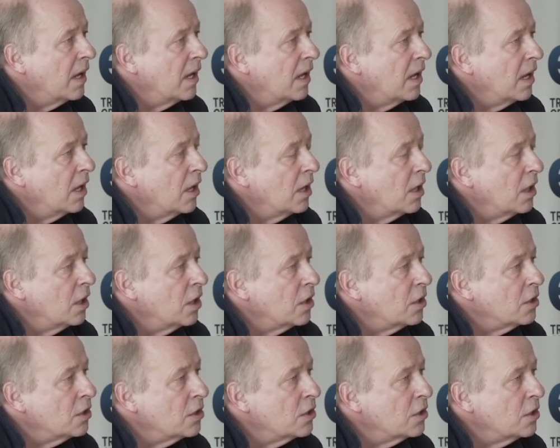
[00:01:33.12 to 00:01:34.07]

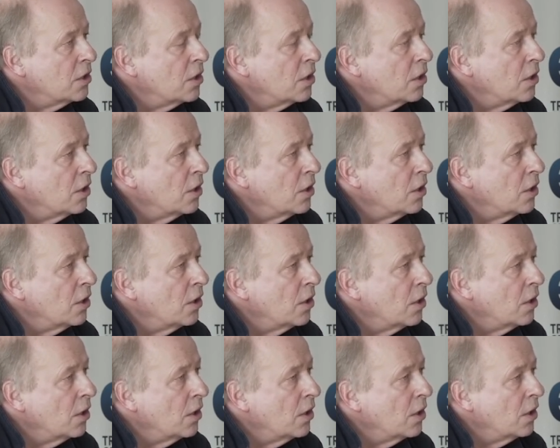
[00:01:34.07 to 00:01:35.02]

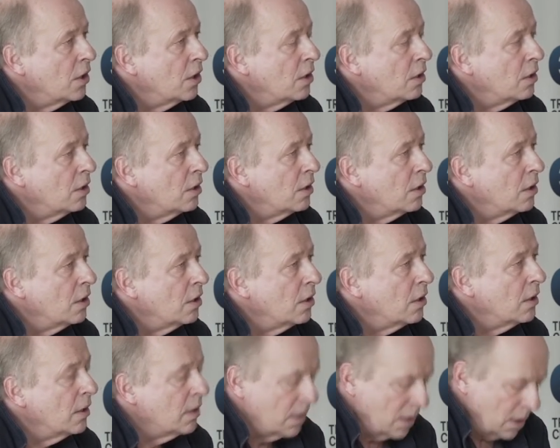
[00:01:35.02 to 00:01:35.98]

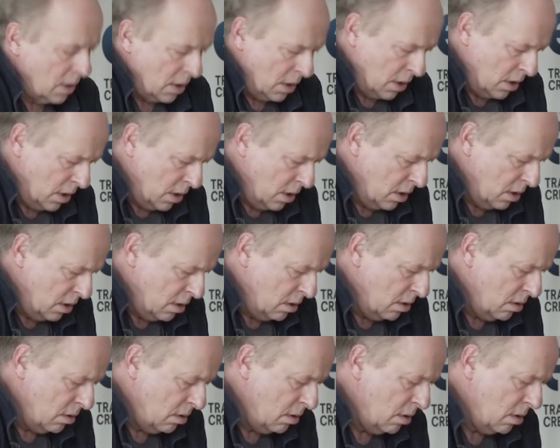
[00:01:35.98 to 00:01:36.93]

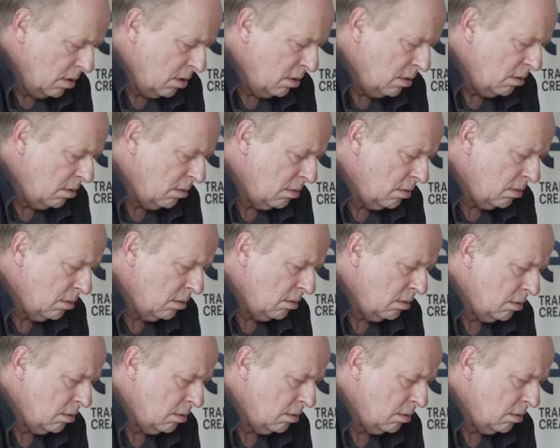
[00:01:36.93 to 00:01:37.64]
No one is speaking in this clip.